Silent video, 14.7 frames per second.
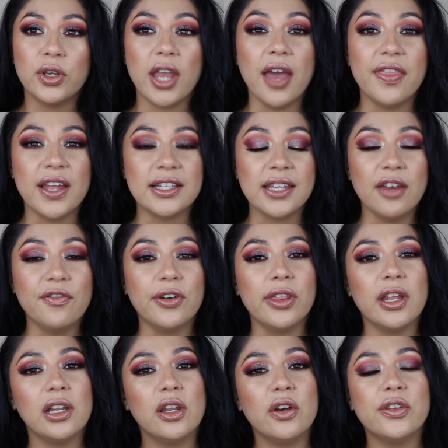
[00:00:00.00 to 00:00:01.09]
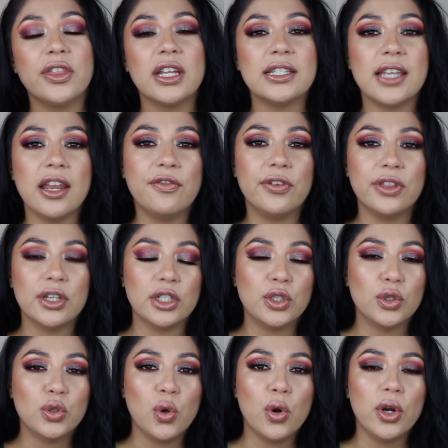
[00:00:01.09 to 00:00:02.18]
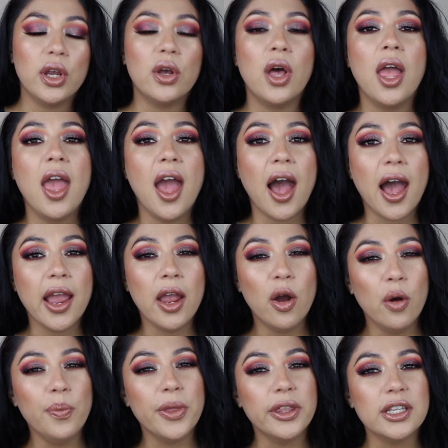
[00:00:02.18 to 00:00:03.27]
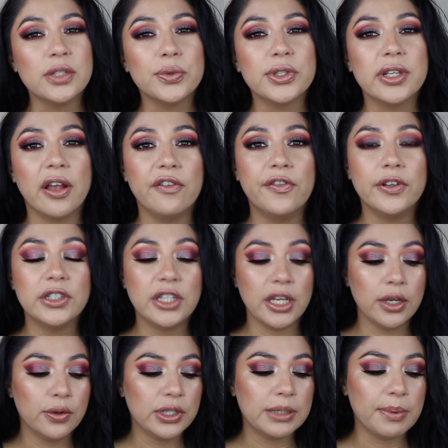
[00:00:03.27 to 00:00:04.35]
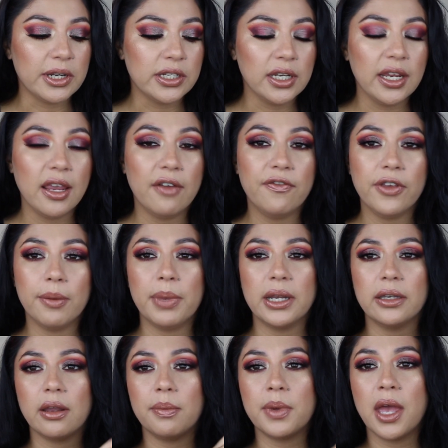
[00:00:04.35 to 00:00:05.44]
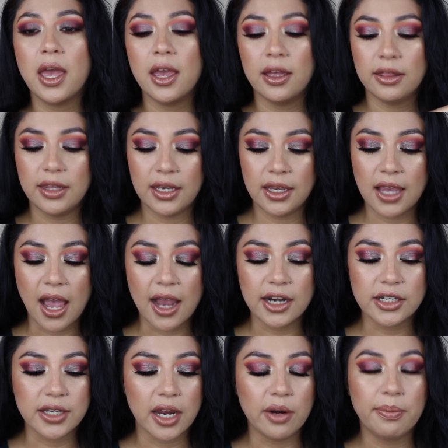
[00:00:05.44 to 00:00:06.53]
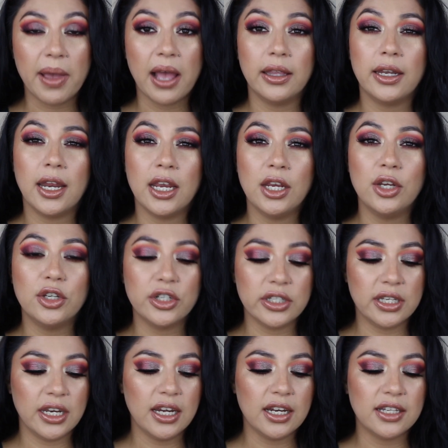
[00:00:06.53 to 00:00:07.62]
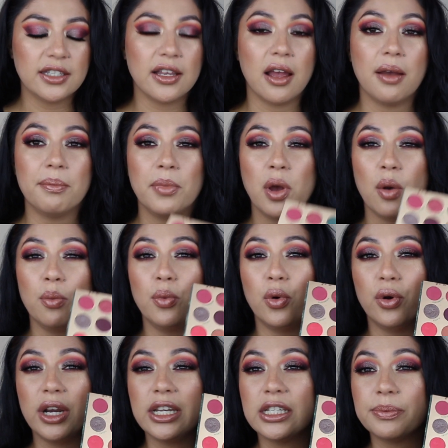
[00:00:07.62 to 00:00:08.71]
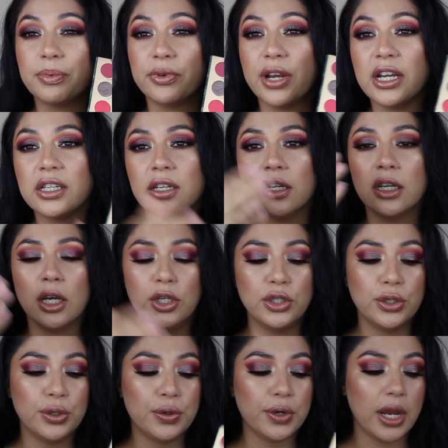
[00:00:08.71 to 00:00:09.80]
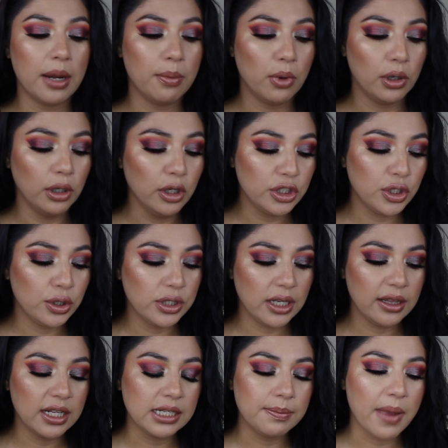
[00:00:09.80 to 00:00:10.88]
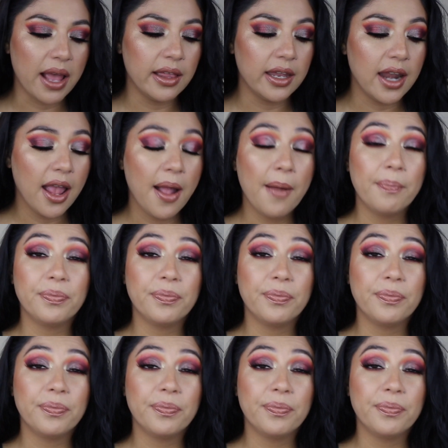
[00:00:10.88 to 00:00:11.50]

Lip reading: So yeah, that's it for the look. That's it for the tutorial. I hope that this was helpful to you, especially if you picked up the eyeshadow palette and you just needed some more inspiration to create more looks using this palette.